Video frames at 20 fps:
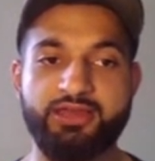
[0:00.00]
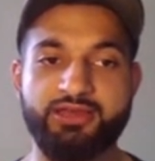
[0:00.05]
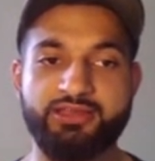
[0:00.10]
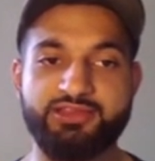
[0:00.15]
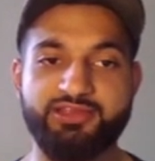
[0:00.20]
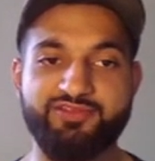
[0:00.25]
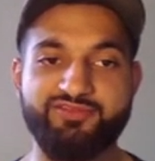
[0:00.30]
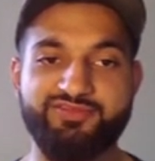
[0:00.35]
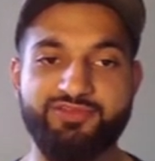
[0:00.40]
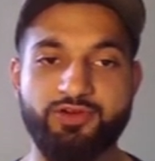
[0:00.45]
And
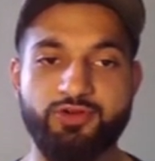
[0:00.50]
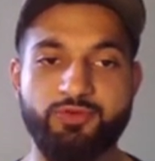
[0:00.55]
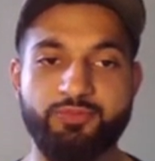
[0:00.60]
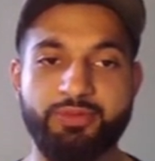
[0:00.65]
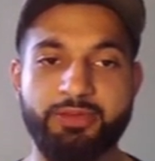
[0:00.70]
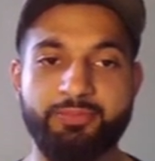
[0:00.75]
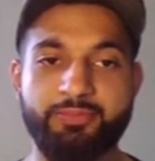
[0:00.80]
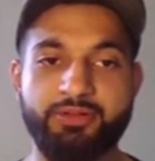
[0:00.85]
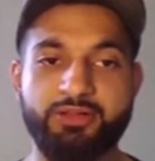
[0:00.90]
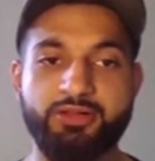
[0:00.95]
then follow
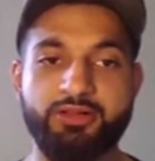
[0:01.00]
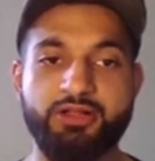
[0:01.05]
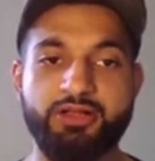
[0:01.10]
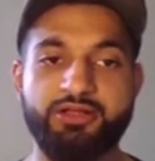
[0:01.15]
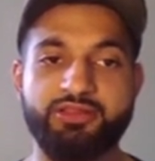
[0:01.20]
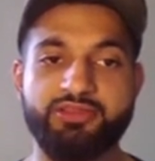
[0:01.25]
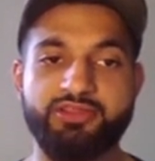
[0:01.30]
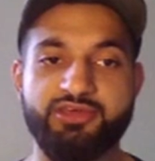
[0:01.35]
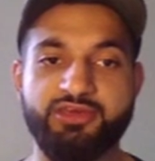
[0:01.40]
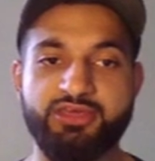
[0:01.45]
people
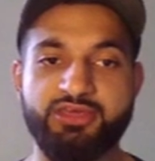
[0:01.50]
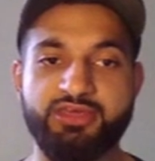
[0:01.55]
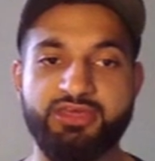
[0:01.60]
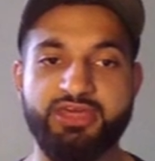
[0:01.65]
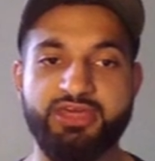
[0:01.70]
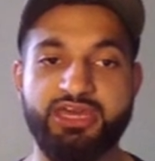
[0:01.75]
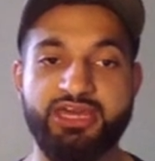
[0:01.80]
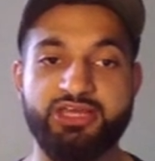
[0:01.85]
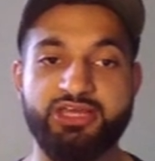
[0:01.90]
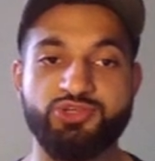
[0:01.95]
that
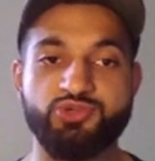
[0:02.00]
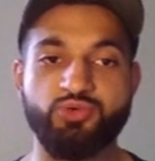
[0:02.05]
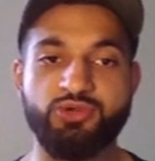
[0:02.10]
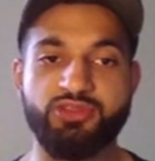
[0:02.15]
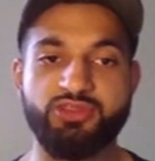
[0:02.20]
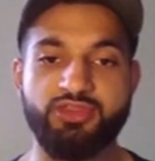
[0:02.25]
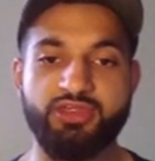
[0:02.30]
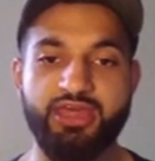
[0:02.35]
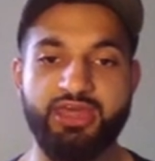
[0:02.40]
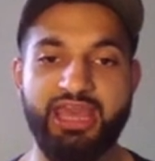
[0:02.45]
engage
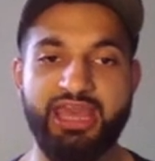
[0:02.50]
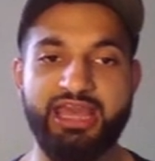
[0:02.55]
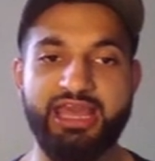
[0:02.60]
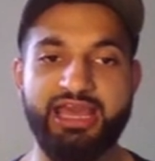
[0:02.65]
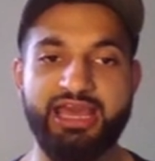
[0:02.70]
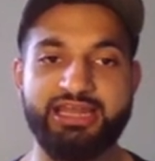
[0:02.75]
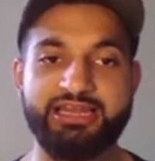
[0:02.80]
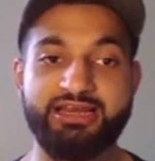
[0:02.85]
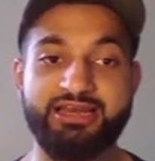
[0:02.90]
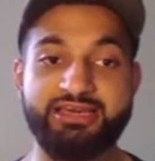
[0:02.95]
with, hey,
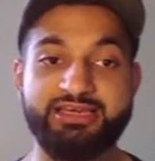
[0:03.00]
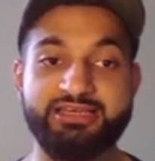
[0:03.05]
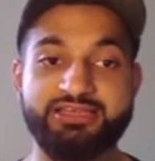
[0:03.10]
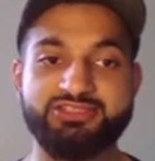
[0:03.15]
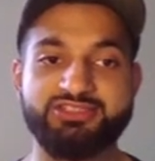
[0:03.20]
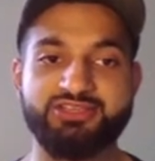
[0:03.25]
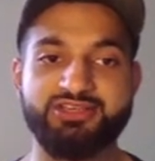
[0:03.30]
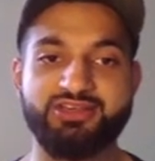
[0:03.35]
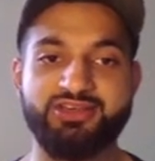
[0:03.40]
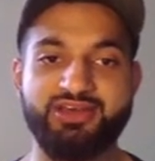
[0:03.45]

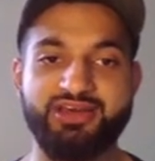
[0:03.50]
Hanaley's,